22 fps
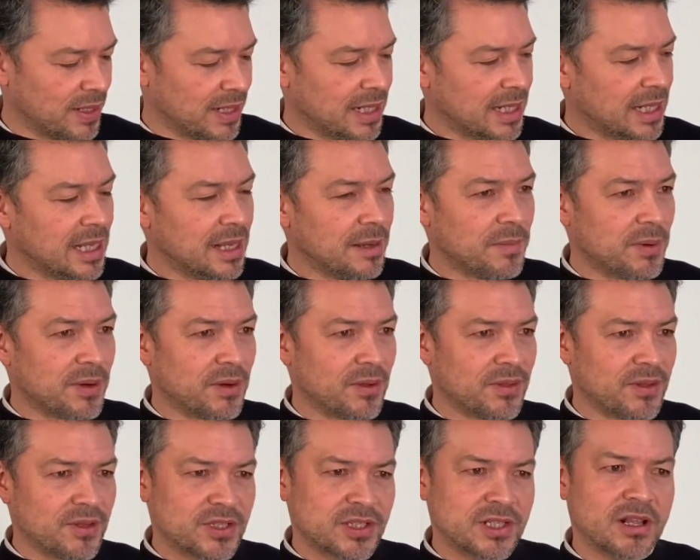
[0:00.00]
But on the
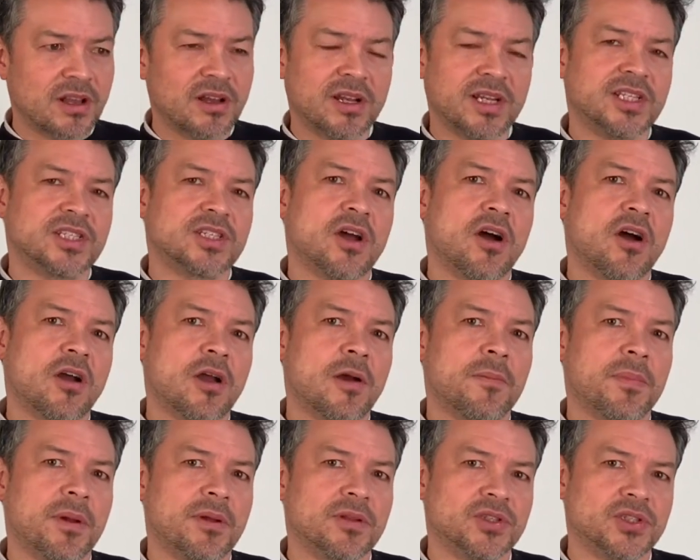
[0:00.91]
slightly darker
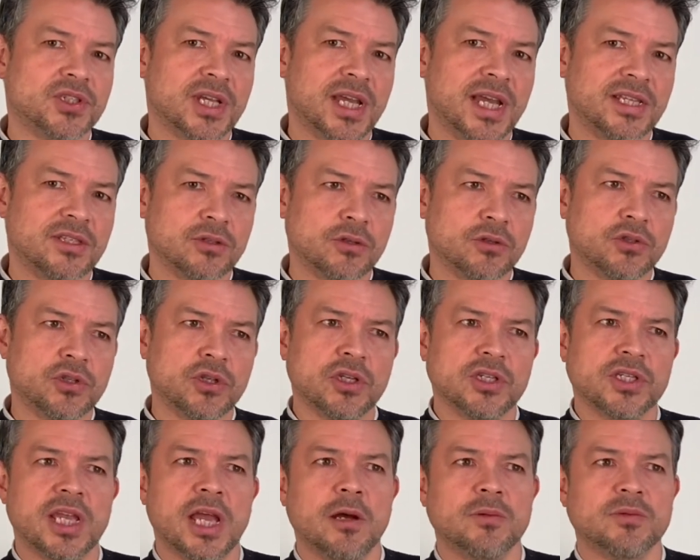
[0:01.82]
blonde shades, it will just
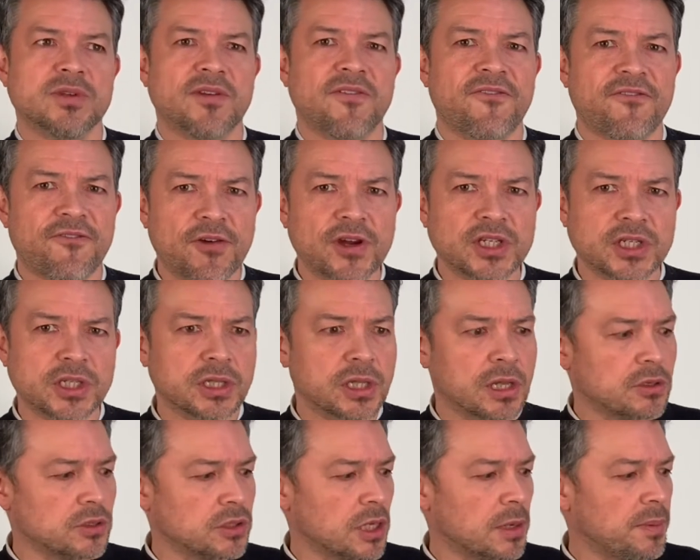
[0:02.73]
help to freshen those
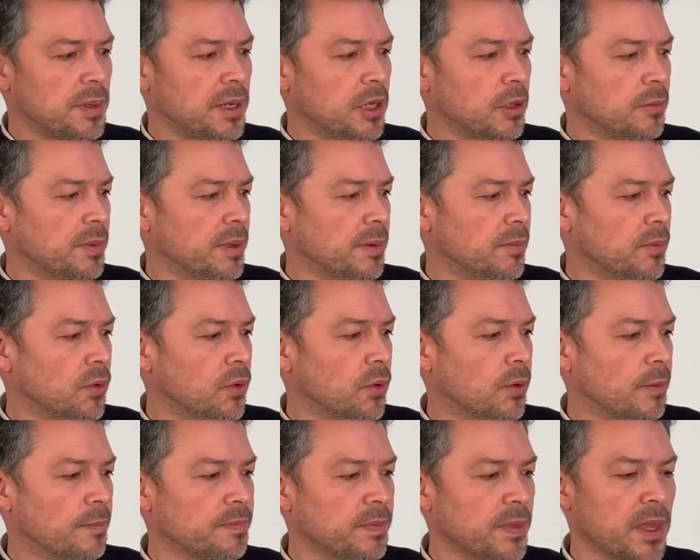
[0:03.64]
up a little bit more.
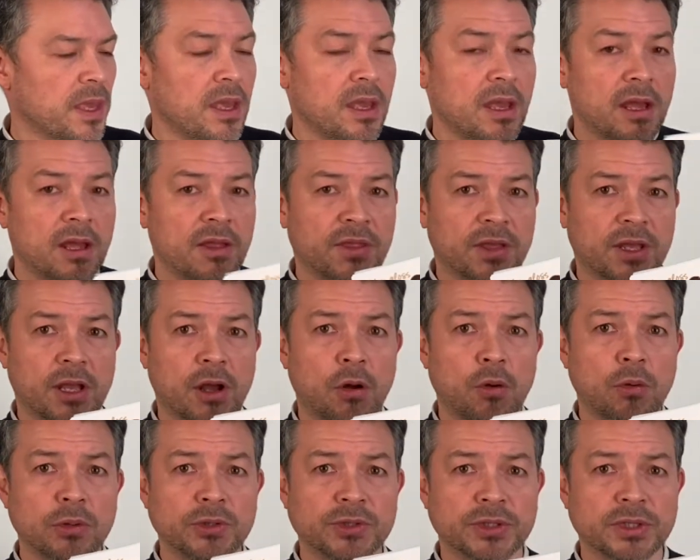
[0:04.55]
The
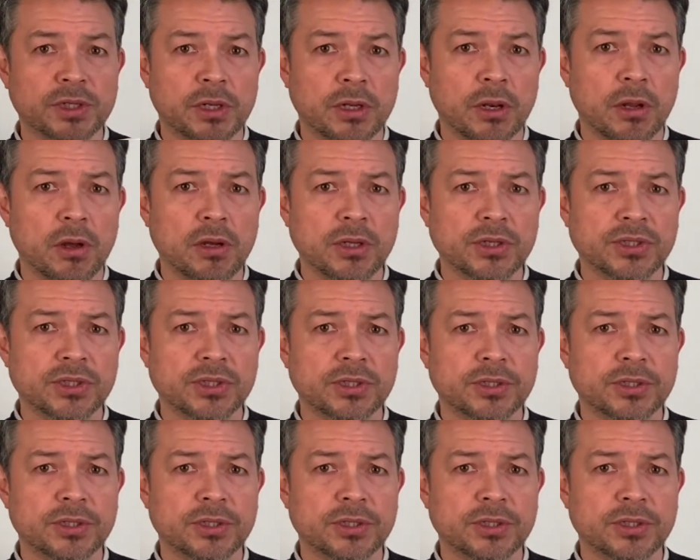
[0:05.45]
Golden Gloss.